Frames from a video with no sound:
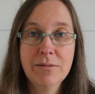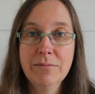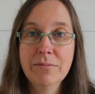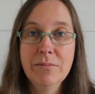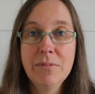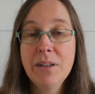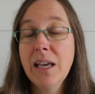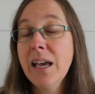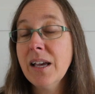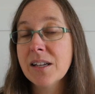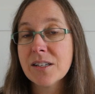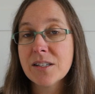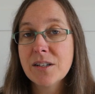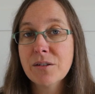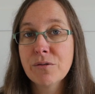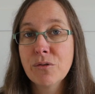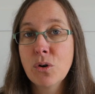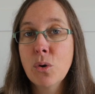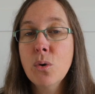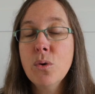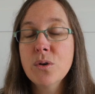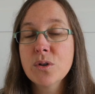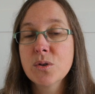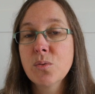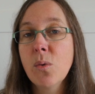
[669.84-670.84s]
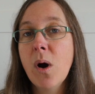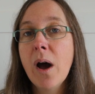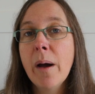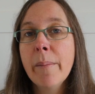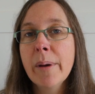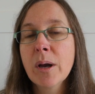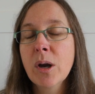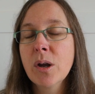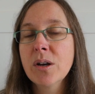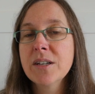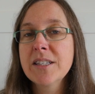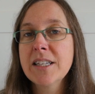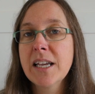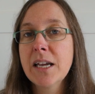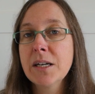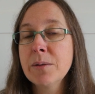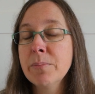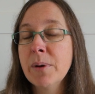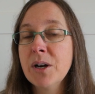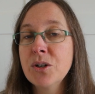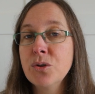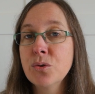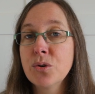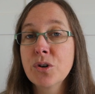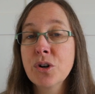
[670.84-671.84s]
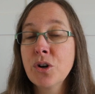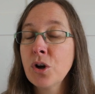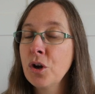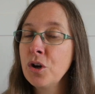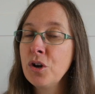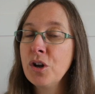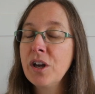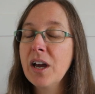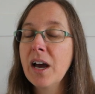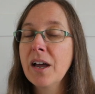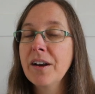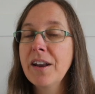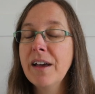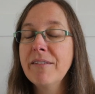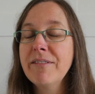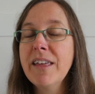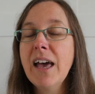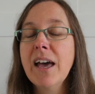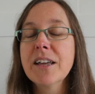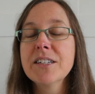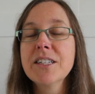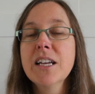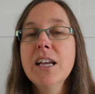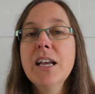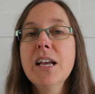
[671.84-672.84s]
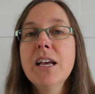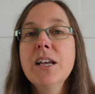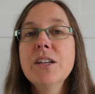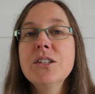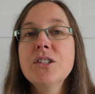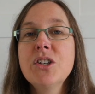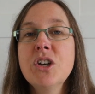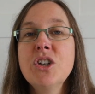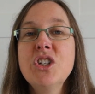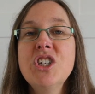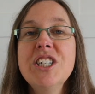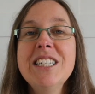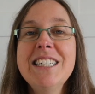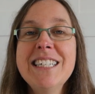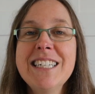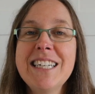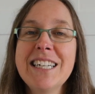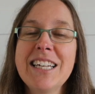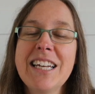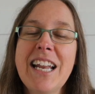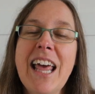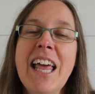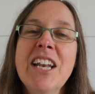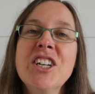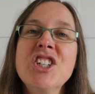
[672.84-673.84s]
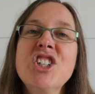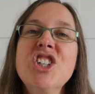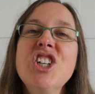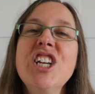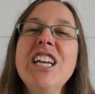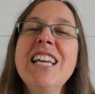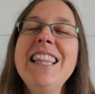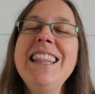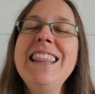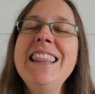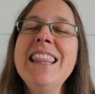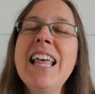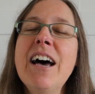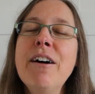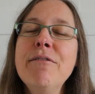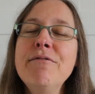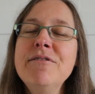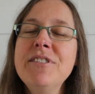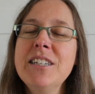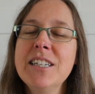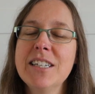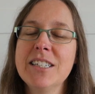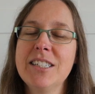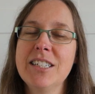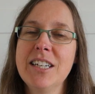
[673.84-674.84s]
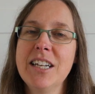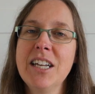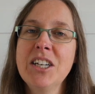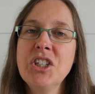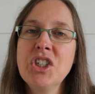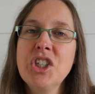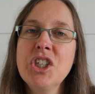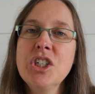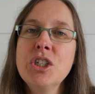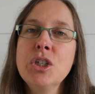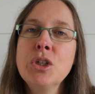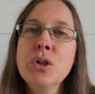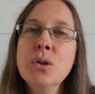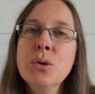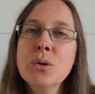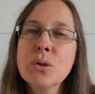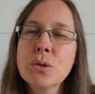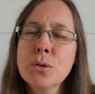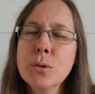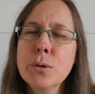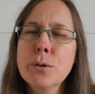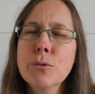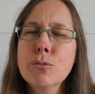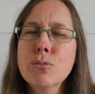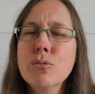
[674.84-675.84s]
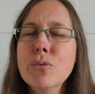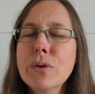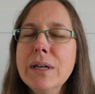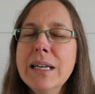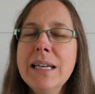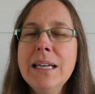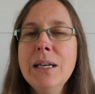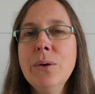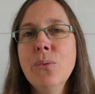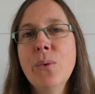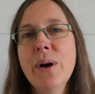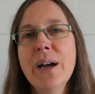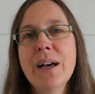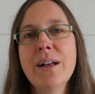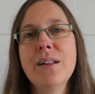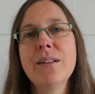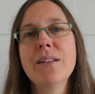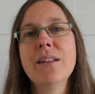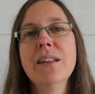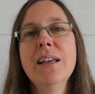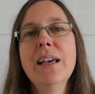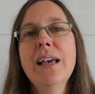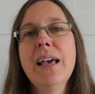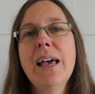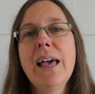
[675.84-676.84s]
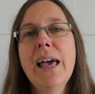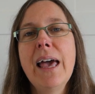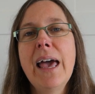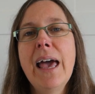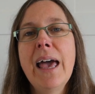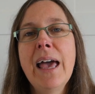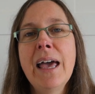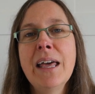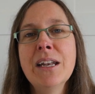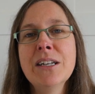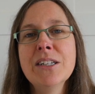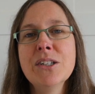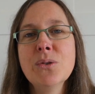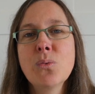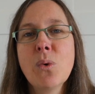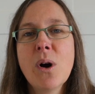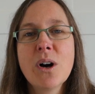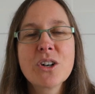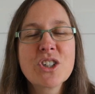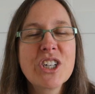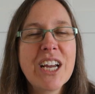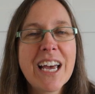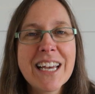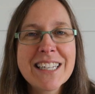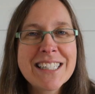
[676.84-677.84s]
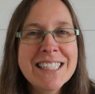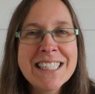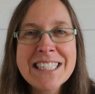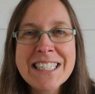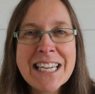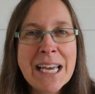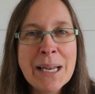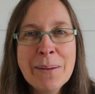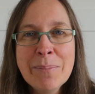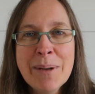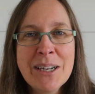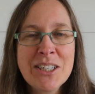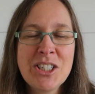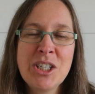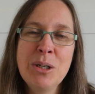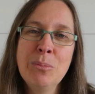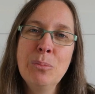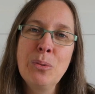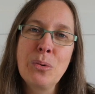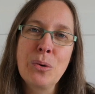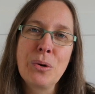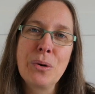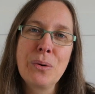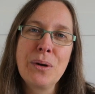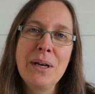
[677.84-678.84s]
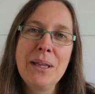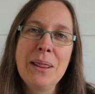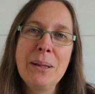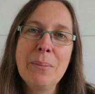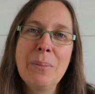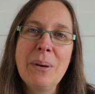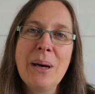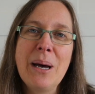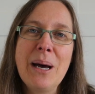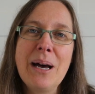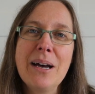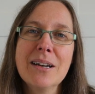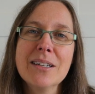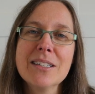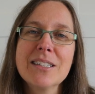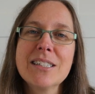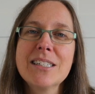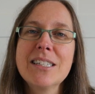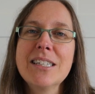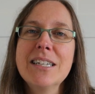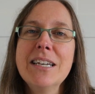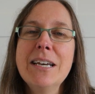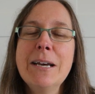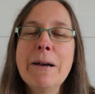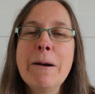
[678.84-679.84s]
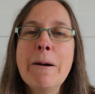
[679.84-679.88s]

yes, of course, why am I going to say to my daughter, no, you can't have that? So she did it, and she loved it, and she took to it really well. And while she hasn't done much embroidery in the past,